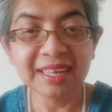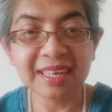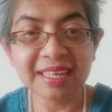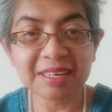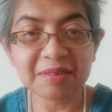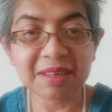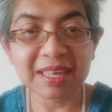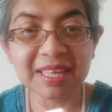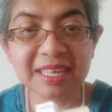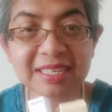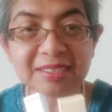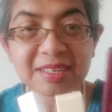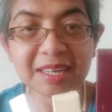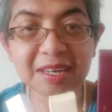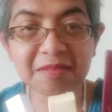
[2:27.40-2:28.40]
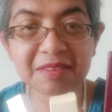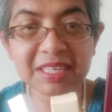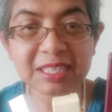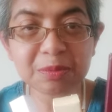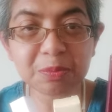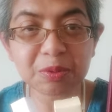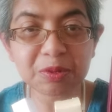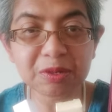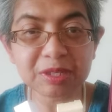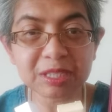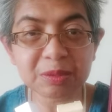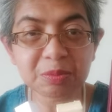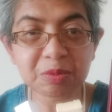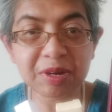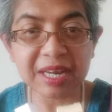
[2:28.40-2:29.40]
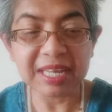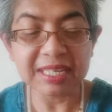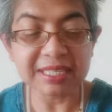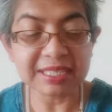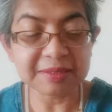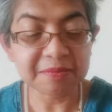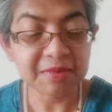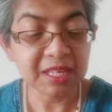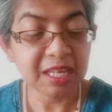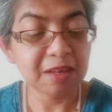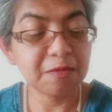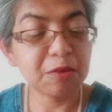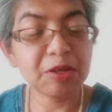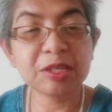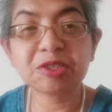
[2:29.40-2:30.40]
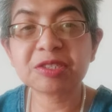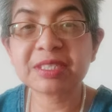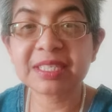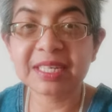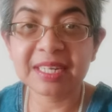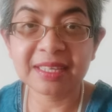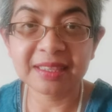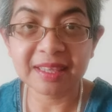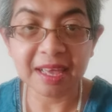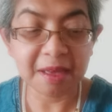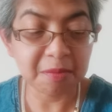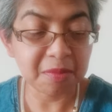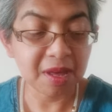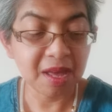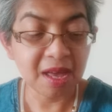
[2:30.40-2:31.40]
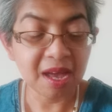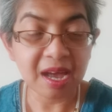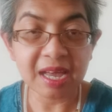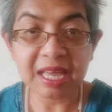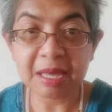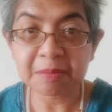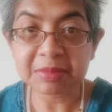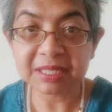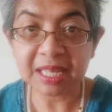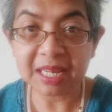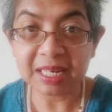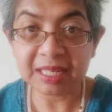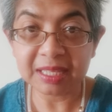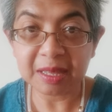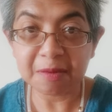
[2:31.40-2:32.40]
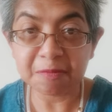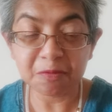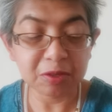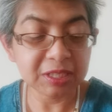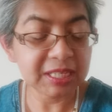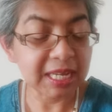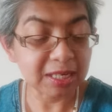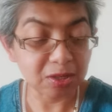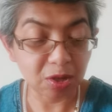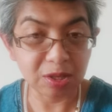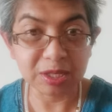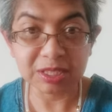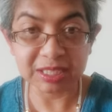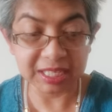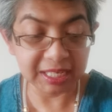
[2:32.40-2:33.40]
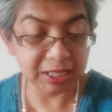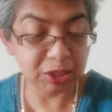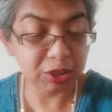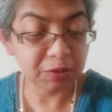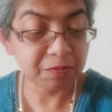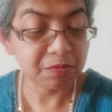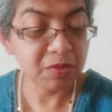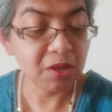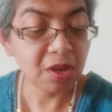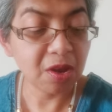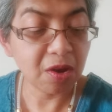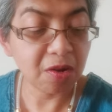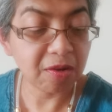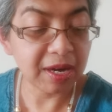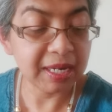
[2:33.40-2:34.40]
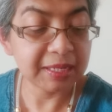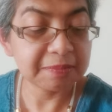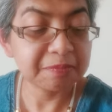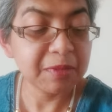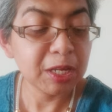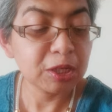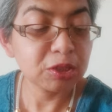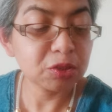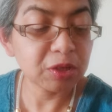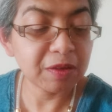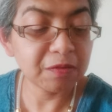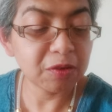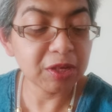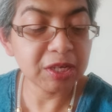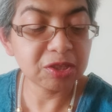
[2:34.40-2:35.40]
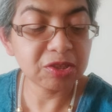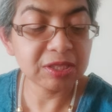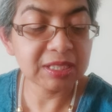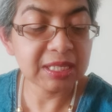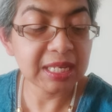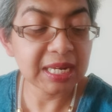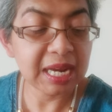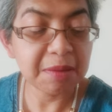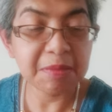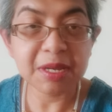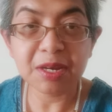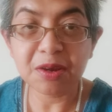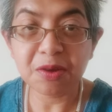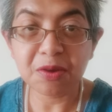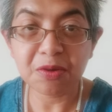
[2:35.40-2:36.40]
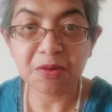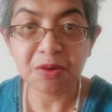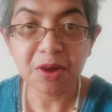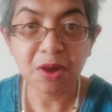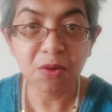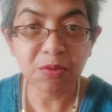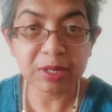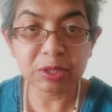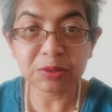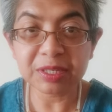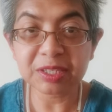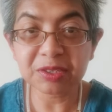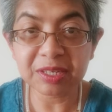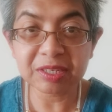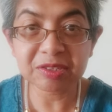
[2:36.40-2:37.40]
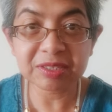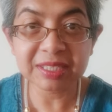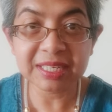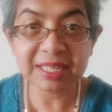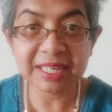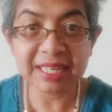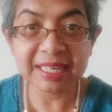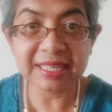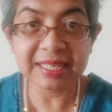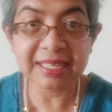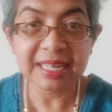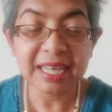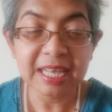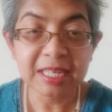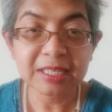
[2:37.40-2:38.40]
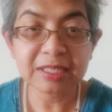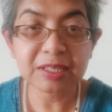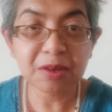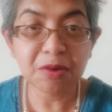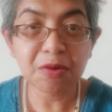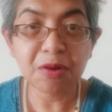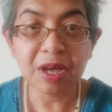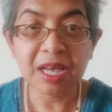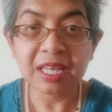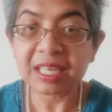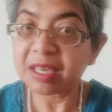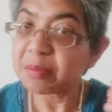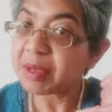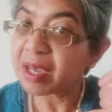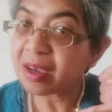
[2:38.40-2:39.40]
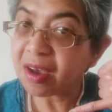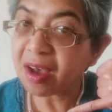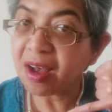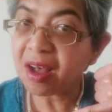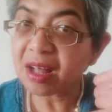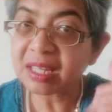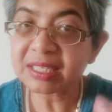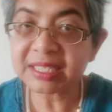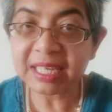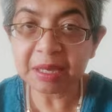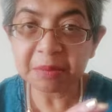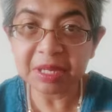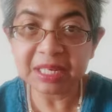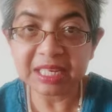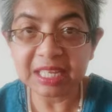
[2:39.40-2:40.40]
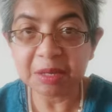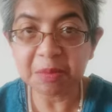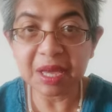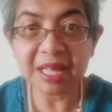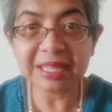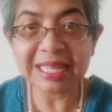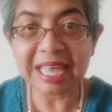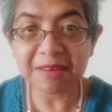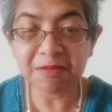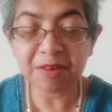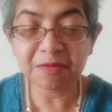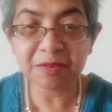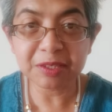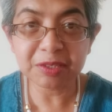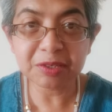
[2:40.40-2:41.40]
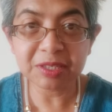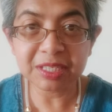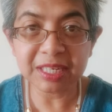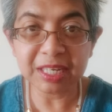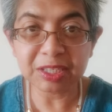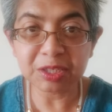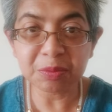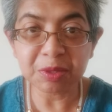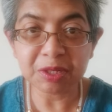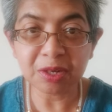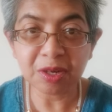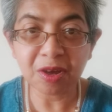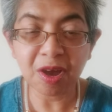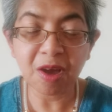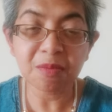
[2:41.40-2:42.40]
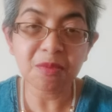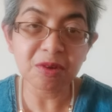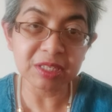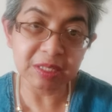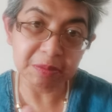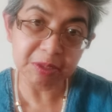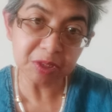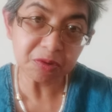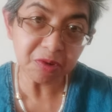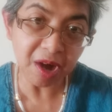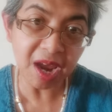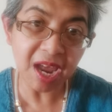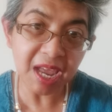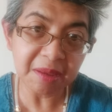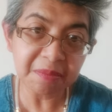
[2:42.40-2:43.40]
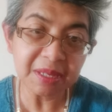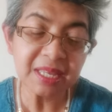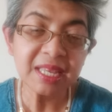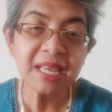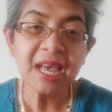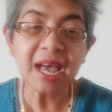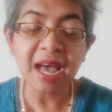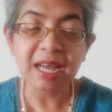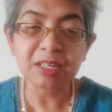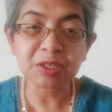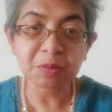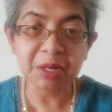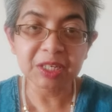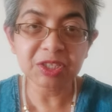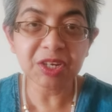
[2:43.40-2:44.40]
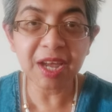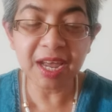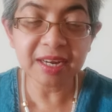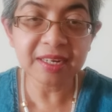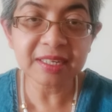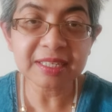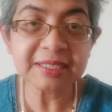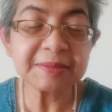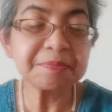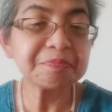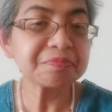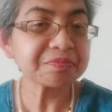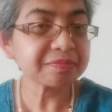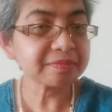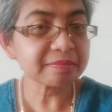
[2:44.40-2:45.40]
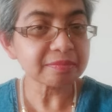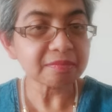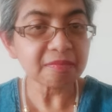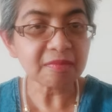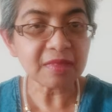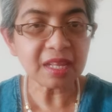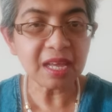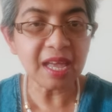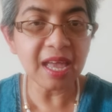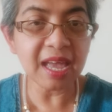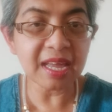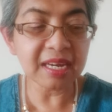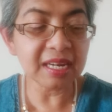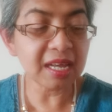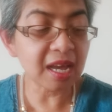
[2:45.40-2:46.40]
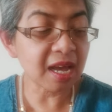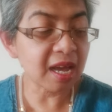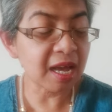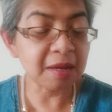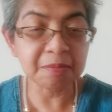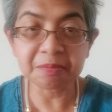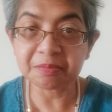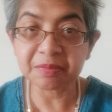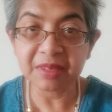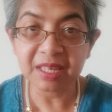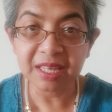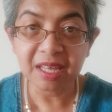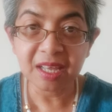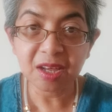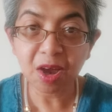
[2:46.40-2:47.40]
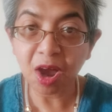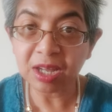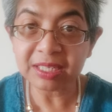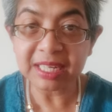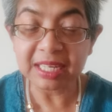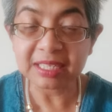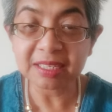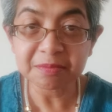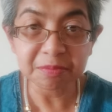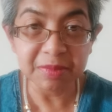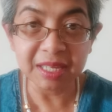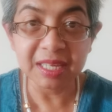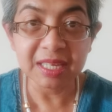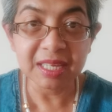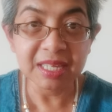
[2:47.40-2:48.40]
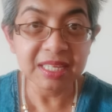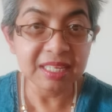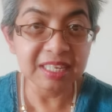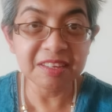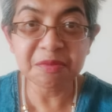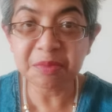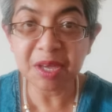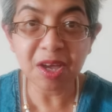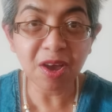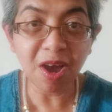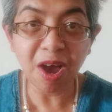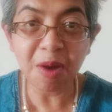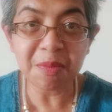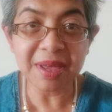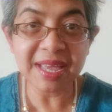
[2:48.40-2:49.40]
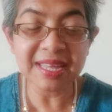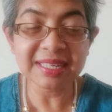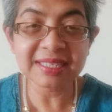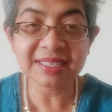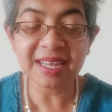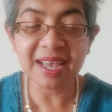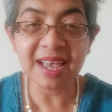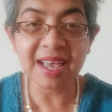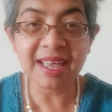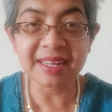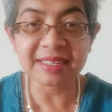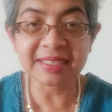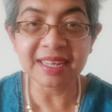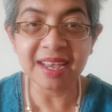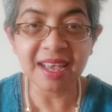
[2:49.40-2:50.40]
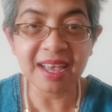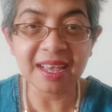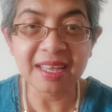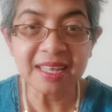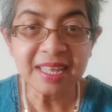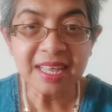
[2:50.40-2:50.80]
anyway, so any of these purse sprays if you're interested in them i am selling them for ten dollars each all right so if you're interested let me know which ones you're interested in so give me a call send me an email a one susan at gmail.com or subscribe uh, to my channel and um, contact me leave me a comment and uh,